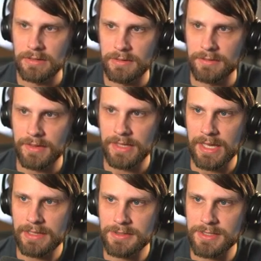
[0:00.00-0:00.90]
they
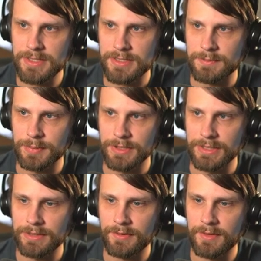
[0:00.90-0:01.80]
can just
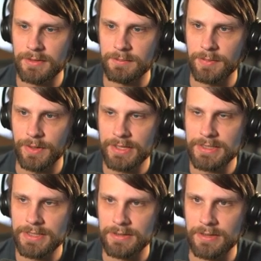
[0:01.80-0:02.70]
blitz it, but they're